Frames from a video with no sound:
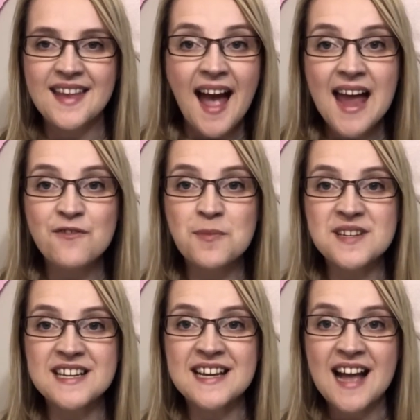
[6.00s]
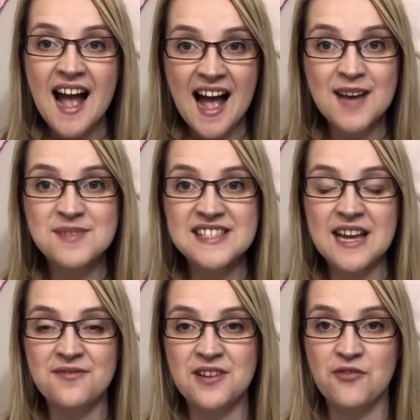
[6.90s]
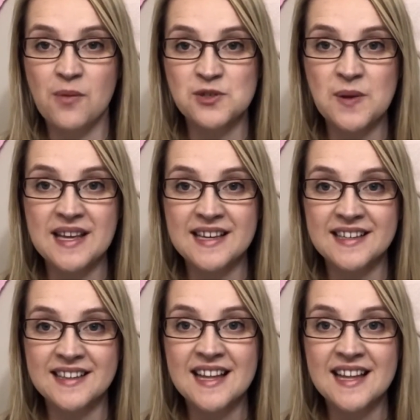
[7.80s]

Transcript: everybody, I'm Stephanie from Twinkl,